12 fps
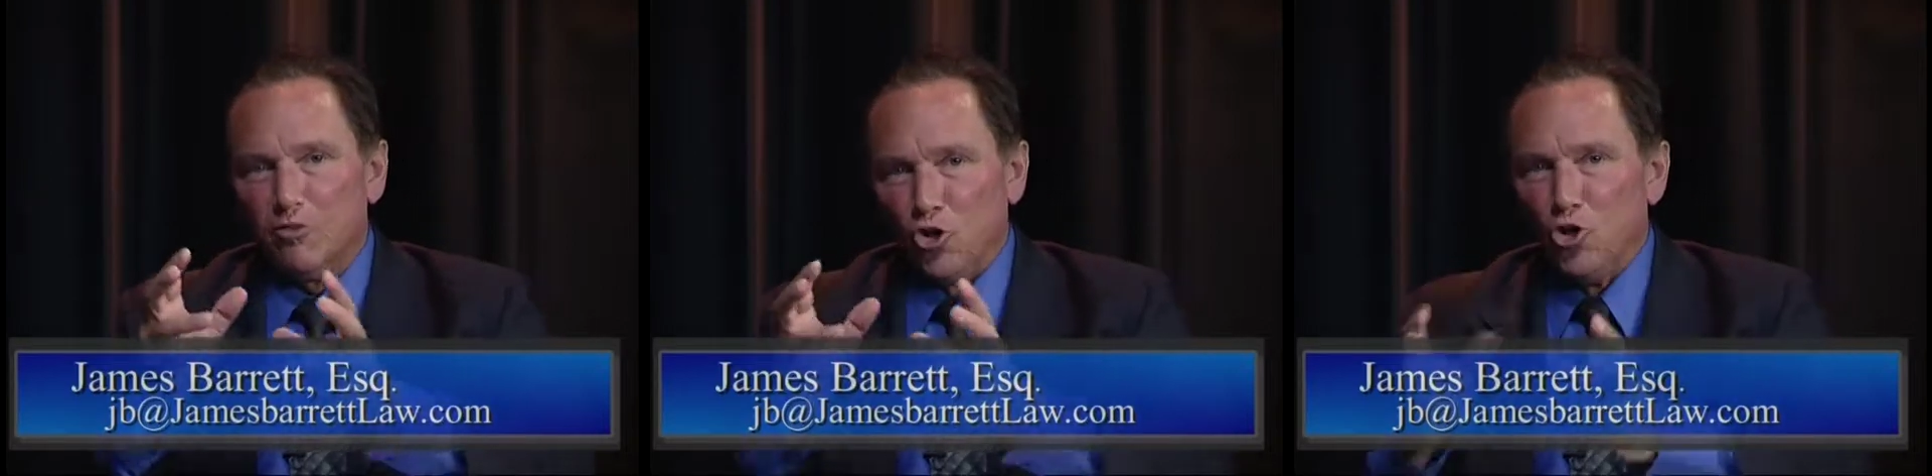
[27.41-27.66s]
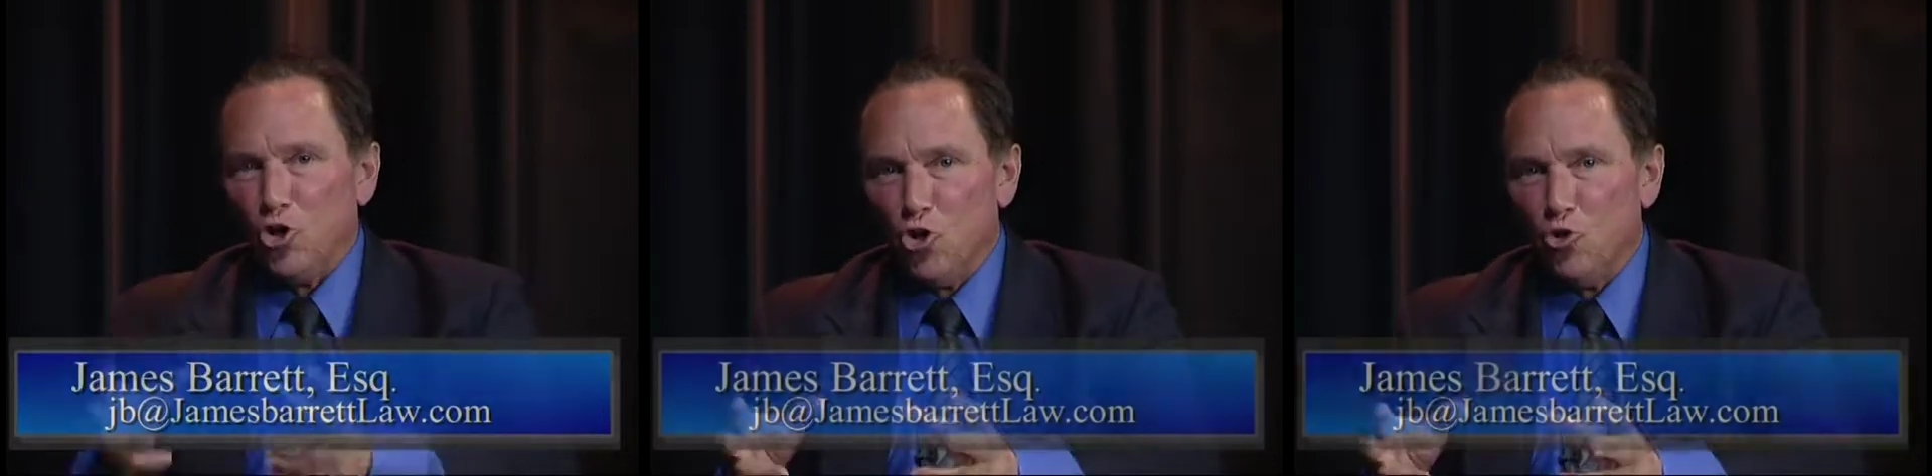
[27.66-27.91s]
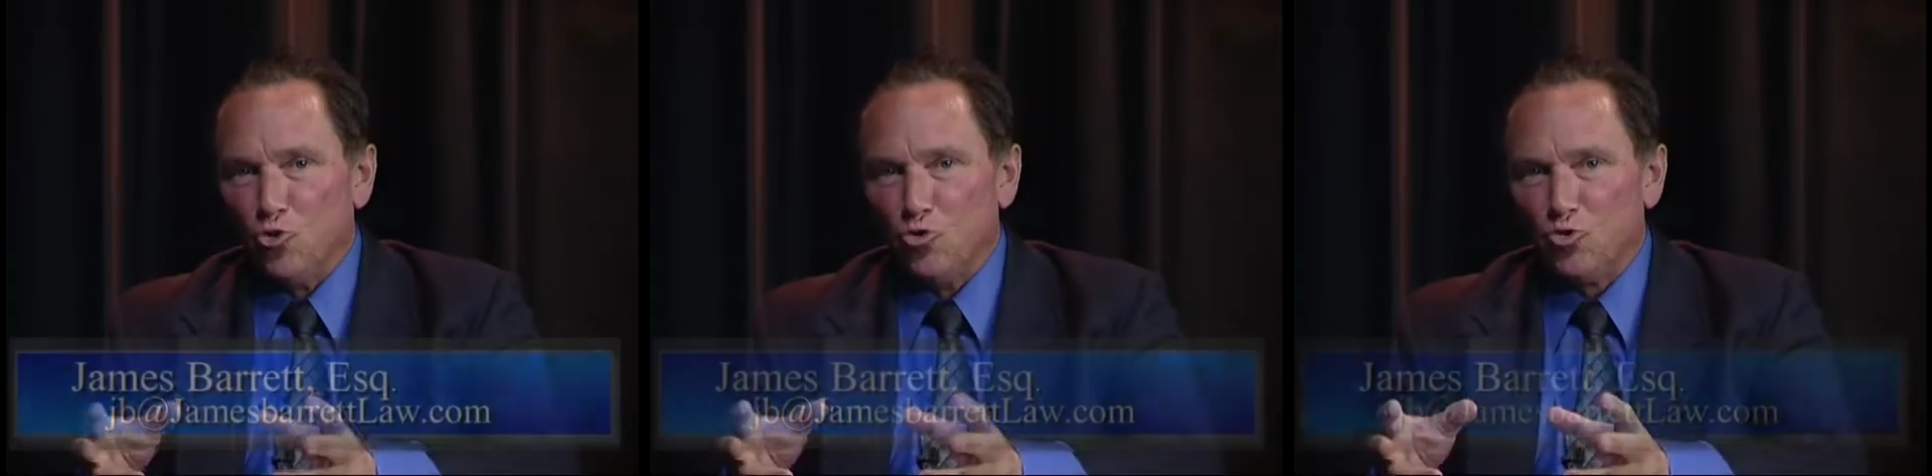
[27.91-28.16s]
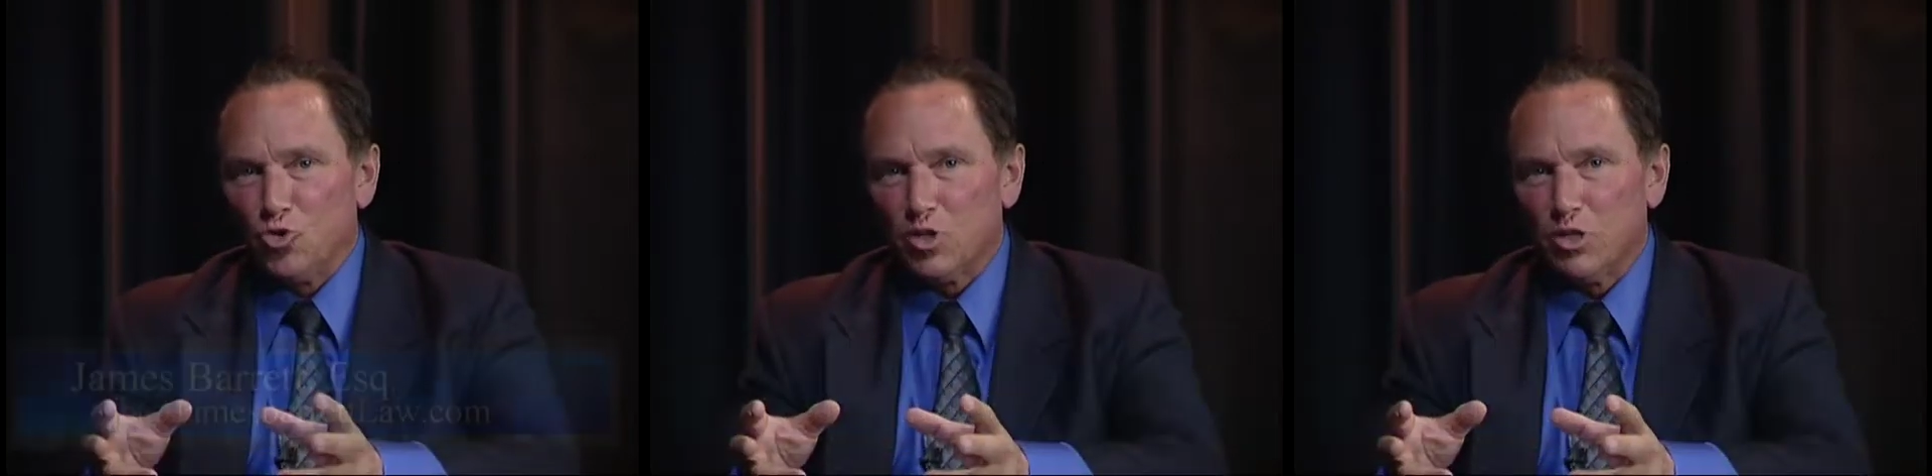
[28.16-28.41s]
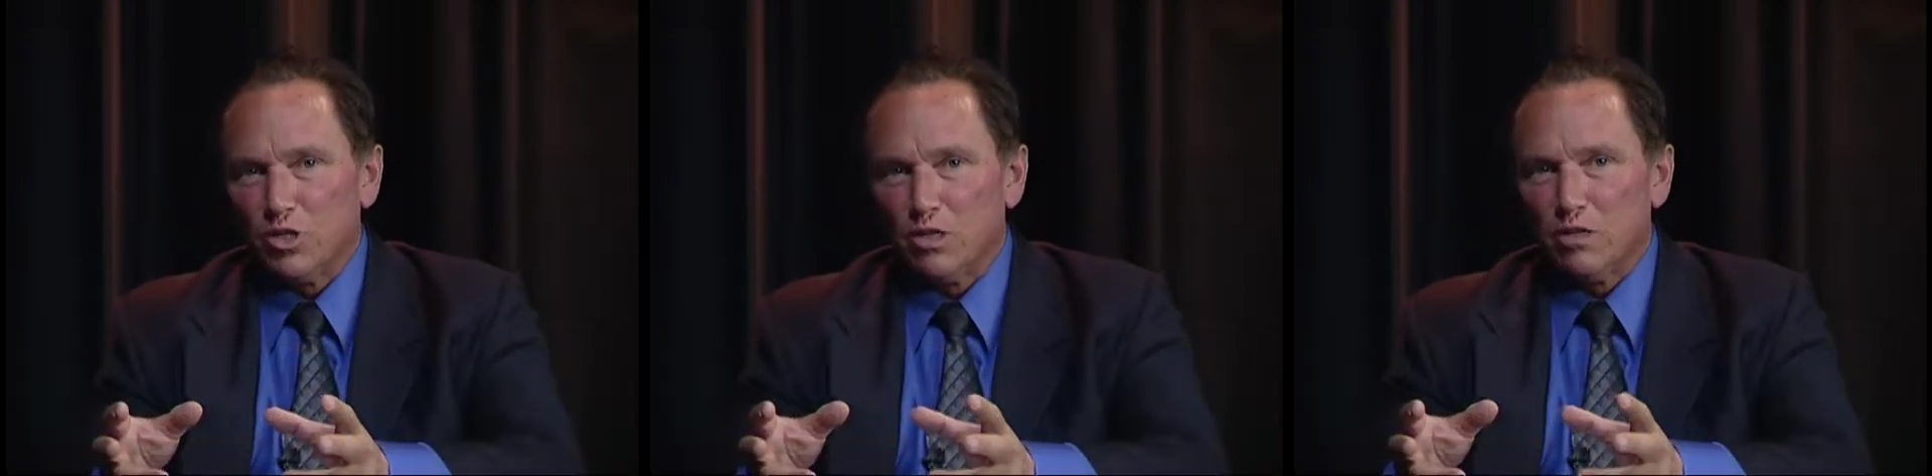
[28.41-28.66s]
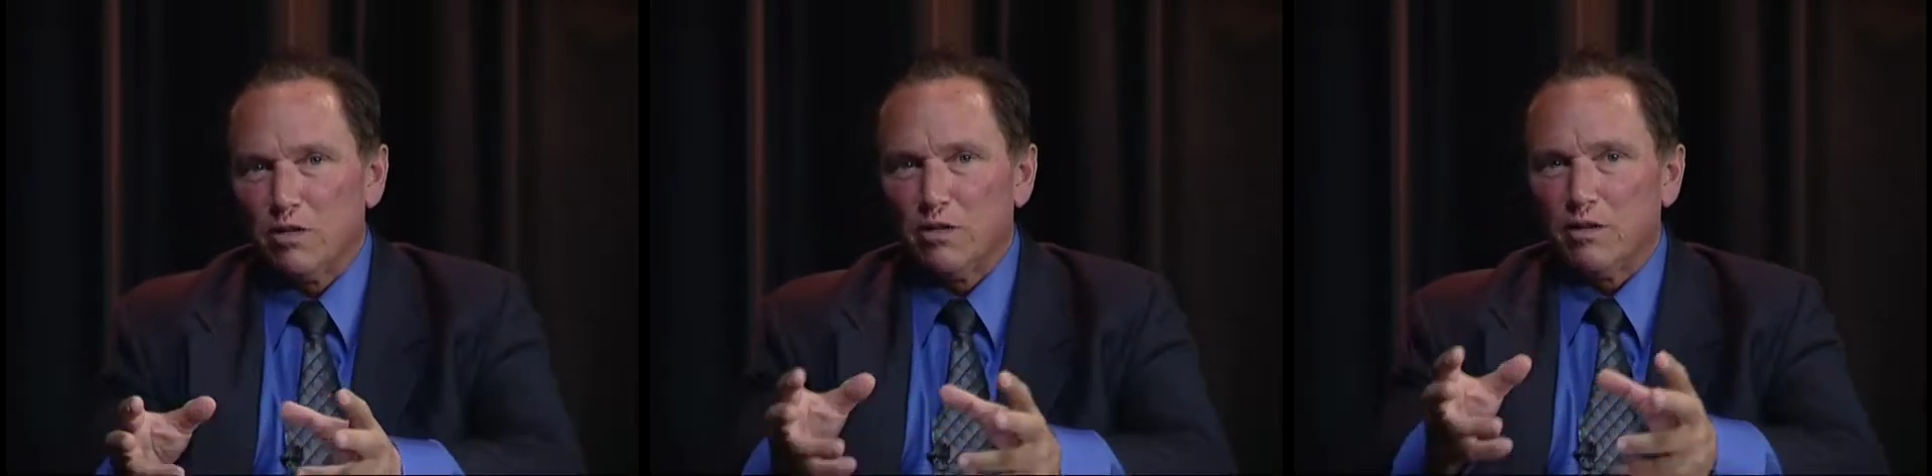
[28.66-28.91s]
the news,
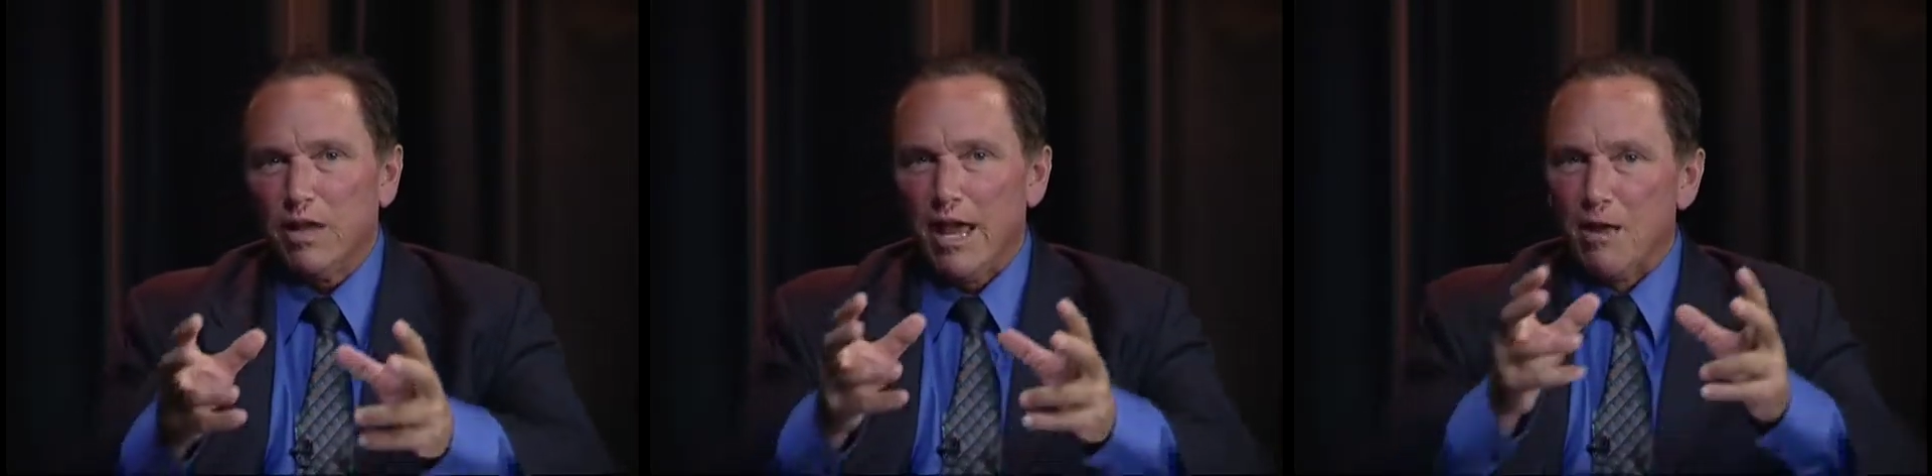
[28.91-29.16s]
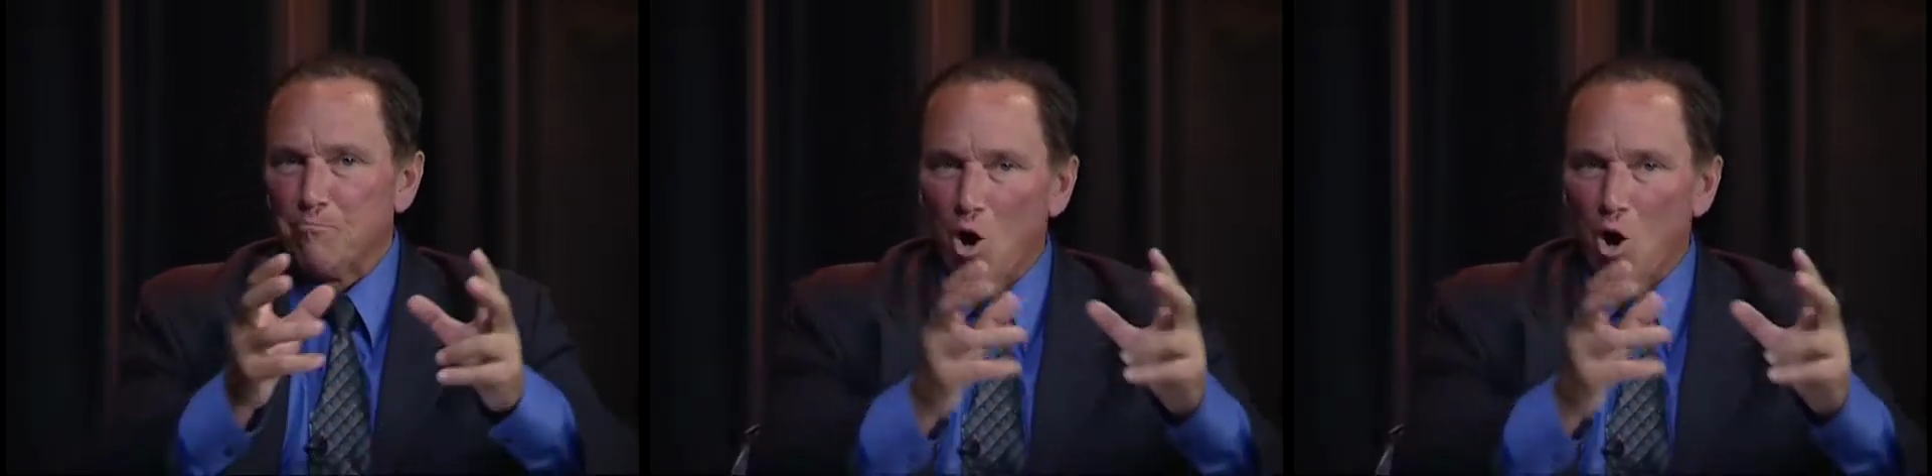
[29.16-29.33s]
and